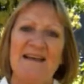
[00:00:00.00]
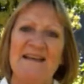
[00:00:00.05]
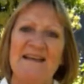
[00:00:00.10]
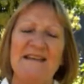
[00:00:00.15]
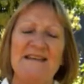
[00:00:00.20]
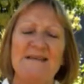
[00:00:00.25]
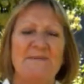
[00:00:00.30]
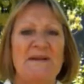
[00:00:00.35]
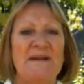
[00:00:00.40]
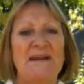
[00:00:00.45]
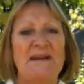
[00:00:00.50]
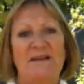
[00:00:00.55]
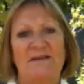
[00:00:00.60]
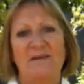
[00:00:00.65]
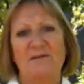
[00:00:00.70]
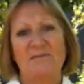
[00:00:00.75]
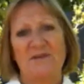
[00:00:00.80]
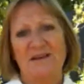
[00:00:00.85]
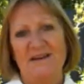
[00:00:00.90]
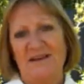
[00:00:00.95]
he's been
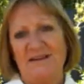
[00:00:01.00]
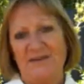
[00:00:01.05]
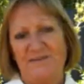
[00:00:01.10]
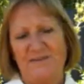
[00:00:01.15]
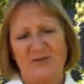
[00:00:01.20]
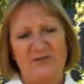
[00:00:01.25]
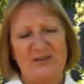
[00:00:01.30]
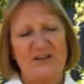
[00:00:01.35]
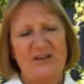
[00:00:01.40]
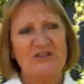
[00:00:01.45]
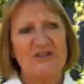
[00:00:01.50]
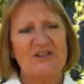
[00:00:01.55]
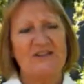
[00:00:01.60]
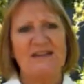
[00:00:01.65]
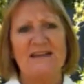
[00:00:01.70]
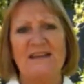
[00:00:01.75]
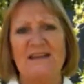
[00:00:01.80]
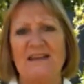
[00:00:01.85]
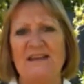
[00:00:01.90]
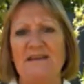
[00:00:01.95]
nothing but an
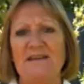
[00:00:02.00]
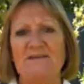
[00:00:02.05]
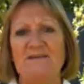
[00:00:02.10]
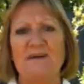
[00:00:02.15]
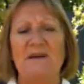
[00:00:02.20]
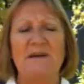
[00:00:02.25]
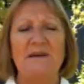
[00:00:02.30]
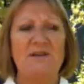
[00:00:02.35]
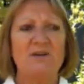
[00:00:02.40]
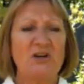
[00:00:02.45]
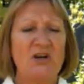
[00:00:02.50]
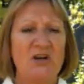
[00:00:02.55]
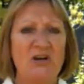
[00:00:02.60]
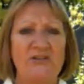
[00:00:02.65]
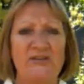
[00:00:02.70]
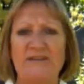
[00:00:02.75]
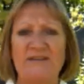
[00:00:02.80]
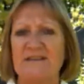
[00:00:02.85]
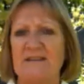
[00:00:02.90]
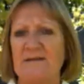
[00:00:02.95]
inspiration. He's been
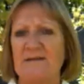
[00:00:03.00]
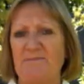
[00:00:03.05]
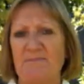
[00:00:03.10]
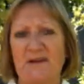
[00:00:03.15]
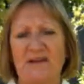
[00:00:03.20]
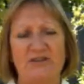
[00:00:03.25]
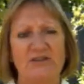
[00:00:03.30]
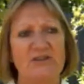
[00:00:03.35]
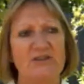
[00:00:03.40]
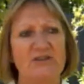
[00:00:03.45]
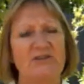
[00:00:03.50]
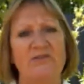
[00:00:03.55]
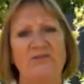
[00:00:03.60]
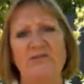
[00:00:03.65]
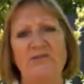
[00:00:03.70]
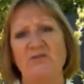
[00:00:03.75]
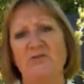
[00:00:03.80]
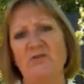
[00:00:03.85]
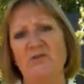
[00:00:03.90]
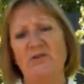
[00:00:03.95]
tolerant and patient
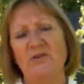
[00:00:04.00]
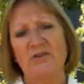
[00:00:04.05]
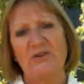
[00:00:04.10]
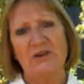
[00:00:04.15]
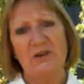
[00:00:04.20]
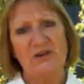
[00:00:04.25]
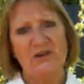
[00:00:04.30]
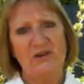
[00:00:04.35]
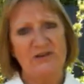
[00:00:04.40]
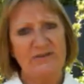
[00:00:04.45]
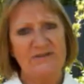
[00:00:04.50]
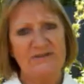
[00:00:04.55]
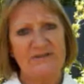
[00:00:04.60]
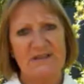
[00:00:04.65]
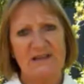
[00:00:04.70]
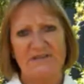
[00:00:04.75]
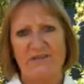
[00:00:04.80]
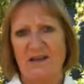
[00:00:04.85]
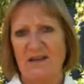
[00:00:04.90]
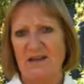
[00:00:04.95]
through all the learning curves
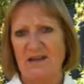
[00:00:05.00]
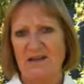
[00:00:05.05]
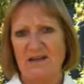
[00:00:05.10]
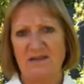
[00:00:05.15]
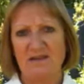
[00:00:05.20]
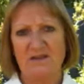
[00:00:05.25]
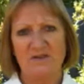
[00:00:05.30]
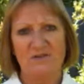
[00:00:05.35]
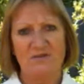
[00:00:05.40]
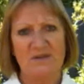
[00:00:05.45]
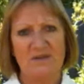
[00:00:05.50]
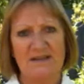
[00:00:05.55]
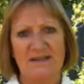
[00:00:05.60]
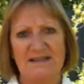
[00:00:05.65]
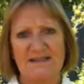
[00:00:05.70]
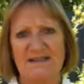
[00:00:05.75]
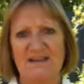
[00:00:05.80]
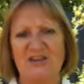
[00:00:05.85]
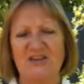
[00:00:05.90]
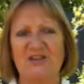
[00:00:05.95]
that I've had in this
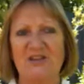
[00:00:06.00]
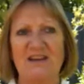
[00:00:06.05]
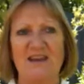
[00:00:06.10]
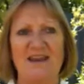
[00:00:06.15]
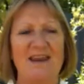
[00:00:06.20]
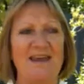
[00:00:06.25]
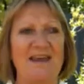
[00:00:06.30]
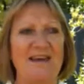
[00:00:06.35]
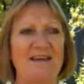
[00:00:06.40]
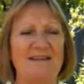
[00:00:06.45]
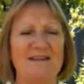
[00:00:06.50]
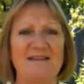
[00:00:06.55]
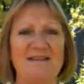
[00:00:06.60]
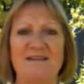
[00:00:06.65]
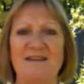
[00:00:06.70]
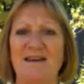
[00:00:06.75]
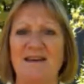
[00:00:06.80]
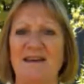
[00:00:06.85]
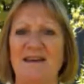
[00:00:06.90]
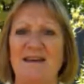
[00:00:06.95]
organization,
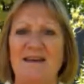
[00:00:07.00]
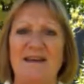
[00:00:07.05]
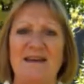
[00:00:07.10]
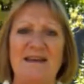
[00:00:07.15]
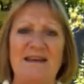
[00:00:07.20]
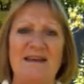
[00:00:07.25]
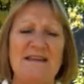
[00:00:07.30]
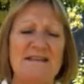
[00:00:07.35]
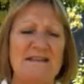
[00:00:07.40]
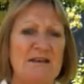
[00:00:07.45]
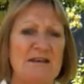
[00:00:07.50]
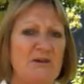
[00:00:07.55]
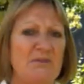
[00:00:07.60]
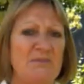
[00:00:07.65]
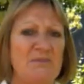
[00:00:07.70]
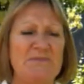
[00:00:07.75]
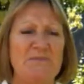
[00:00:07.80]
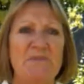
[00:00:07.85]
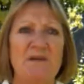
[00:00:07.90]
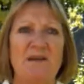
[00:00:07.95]
and he's
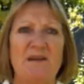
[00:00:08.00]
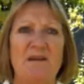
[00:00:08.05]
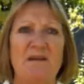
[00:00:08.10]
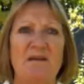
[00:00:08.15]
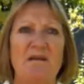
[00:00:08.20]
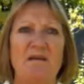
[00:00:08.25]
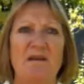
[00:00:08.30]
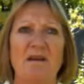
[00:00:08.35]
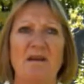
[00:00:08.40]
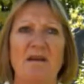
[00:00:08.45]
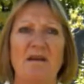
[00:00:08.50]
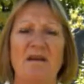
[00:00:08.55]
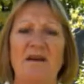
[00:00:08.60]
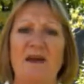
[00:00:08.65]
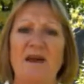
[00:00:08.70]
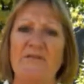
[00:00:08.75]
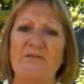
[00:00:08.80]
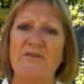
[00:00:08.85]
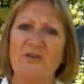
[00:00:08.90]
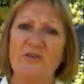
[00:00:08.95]
helped me
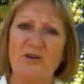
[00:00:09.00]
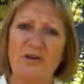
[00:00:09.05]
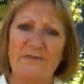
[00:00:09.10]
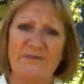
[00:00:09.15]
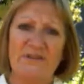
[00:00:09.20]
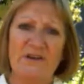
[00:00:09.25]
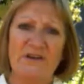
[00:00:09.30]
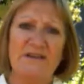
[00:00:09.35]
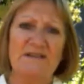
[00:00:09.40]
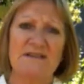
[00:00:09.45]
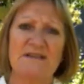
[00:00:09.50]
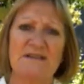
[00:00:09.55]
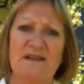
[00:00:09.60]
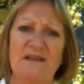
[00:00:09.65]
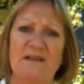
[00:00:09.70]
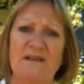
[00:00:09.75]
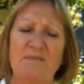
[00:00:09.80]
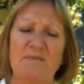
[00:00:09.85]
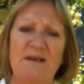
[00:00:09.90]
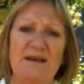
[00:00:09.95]
have the confidence
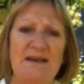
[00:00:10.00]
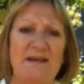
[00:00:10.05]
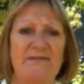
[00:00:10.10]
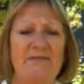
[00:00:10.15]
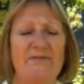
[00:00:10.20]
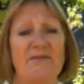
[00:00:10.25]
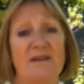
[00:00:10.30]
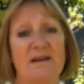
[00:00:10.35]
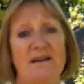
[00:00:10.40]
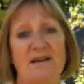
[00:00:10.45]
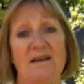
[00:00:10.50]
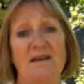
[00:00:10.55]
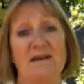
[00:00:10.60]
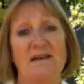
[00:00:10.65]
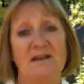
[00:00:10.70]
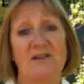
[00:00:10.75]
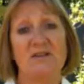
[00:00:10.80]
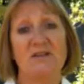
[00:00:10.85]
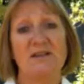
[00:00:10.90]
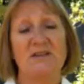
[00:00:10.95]
and the belief that I can
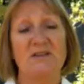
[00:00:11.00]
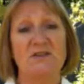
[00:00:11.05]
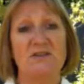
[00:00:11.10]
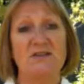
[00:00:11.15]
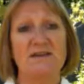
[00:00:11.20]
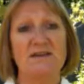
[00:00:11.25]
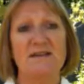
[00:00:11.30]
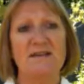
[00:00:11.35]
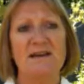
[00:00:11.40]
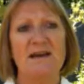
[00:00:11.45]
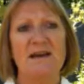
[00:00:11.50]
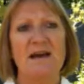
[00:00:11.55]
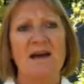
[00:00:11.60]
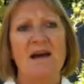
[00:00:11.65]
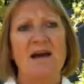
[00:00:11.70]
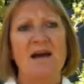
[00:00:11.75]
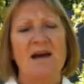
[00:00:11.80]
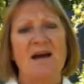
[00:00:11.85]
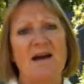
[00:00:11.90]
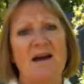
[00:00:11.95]
actually do it.
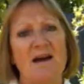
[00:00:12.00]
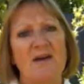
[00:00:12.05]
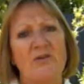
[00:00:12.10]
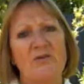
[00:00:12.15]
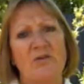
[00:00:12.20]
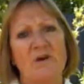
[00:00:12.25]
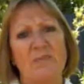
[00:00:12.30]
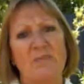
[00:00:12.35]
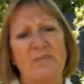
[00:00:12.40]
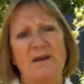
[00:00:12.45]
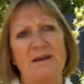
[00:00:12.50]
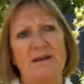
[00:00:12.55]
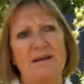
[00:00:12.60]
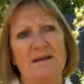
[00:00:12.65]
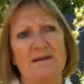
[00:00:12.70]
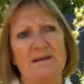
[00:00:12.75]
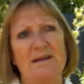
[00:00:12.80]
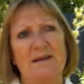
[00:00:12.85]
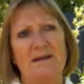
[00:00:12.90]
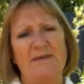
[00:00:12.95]
I grew up in
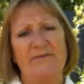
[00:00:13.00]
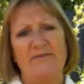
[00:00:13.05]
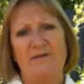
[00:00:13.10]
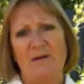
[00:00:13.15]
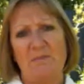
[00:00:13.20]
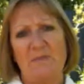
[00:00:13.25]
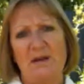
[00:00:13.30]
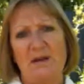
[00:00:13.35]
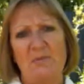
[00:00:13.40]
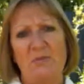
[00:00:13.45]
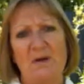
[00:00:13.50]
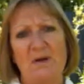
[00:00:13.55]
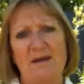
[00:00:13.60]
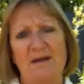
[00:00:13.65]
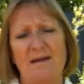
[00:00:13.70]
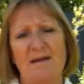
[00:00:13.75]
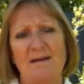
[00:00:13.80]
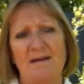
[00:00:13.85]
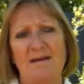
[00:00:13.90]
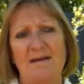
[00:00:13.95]
a, in a family
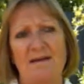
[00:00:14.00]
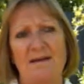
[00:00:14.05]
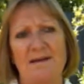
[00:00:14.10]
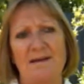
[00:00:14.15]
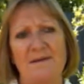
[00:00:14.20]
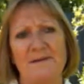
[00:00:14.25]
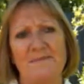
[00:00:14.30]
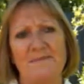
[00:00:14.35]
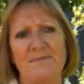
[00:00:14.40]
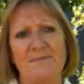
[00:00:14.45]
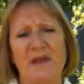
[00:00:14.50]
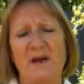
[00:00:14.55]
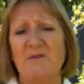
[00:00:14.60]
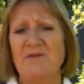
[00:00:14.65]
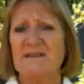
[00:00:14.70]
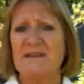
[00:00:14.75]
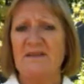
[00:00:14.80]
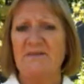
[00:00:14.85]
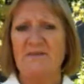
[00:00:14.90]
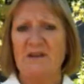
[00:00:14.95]
where um, I
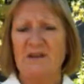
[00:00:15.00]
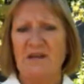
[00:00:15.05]
was never